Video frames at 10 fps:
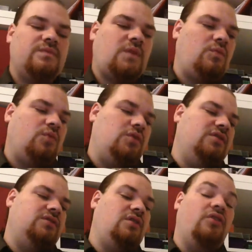would
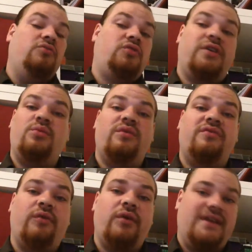try to
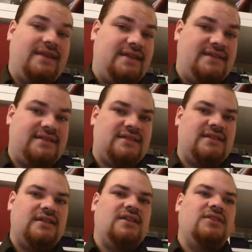avoid this
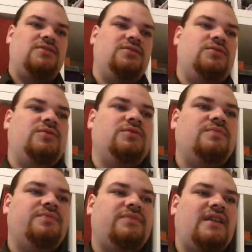due to
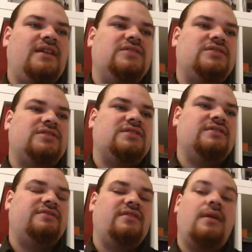interests
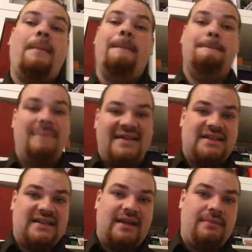of
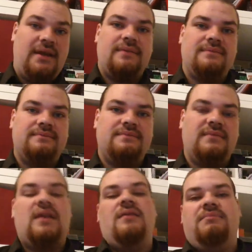metagaming.
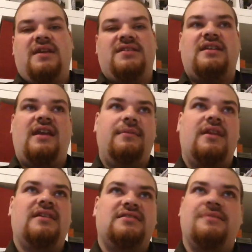Metagaming
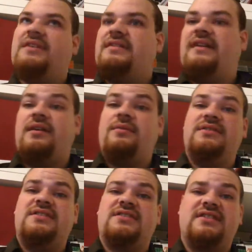is something that I will
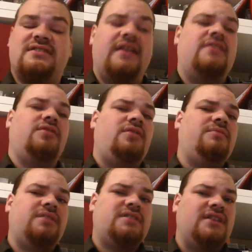discuss later on, but